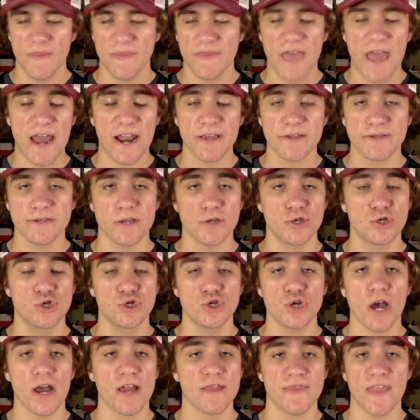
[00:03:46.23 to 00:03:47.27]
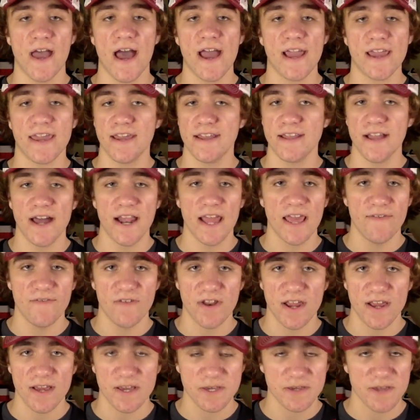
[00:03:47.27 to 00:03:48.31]
That is a ju I cannot
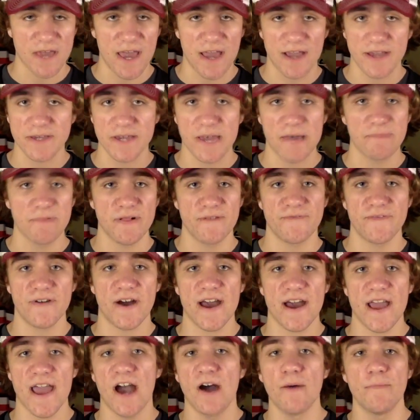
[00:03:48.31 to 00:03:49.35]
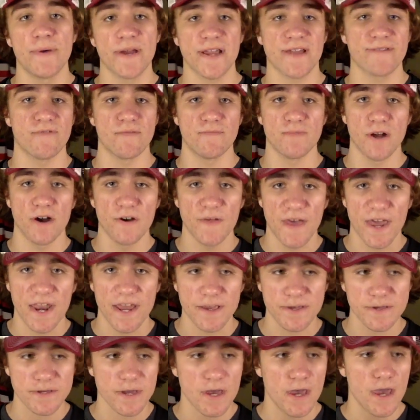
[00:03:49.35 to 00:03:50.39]
even ex exemplify how big of a blow that
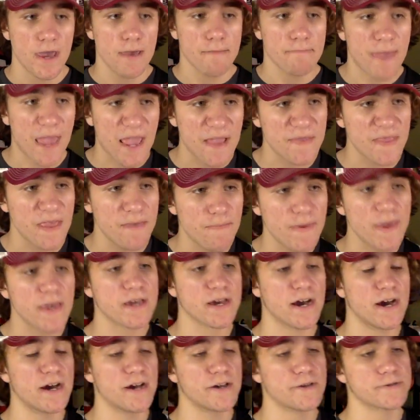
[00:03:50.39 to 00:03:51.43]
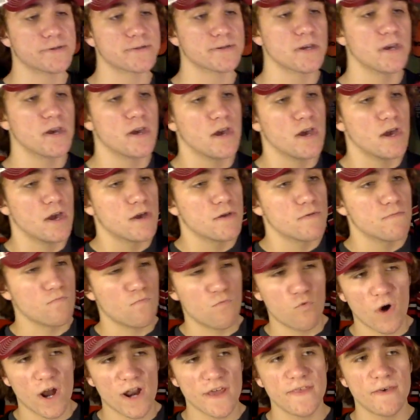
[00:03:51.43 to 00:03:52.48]
is. Mainly because
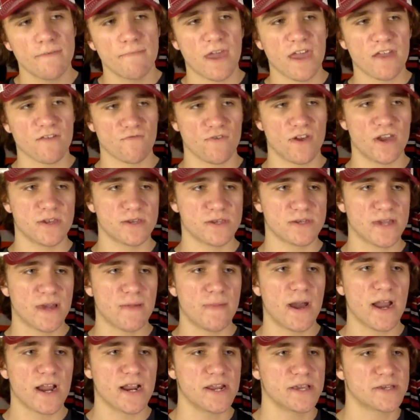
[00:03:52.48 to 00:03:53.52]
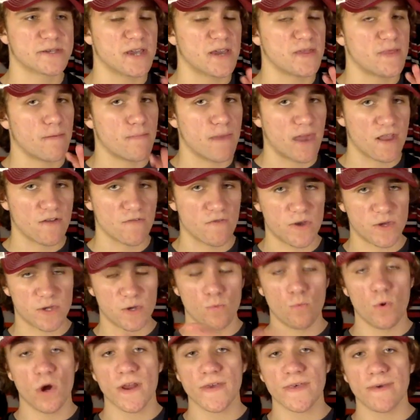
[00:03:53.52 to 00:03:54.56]
one of the main reasons, I'm not going to say the main
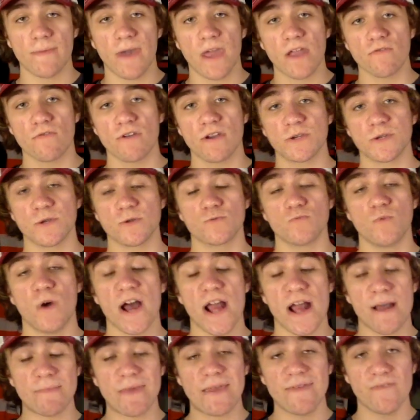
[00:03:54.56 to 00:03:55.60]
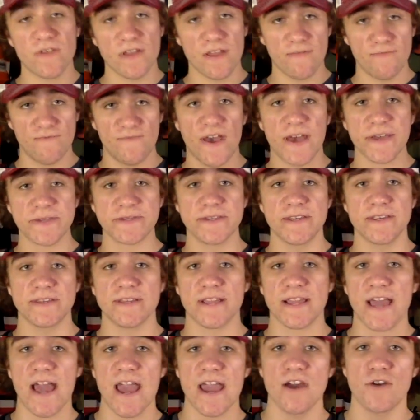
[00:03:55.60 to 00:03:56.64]
reason, one of the main reasons why I'm even invested in
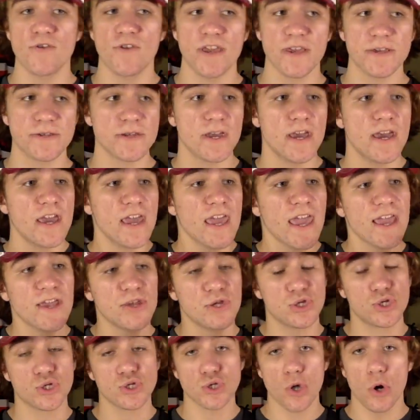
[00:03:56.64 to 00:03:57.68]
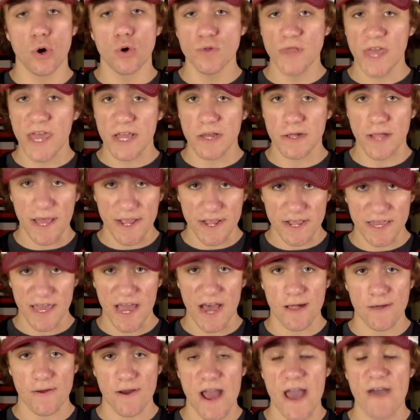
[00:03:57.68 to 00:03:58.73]
the Coyotes is solely Clayton
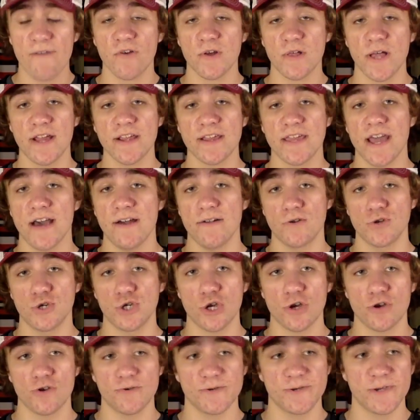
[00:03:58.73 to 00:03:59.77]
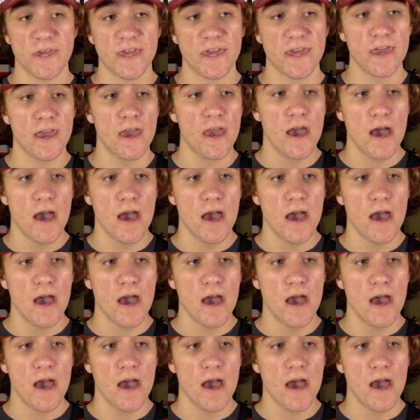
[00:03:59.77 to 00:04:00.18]
Keller. I have a Clayton Keller jersey.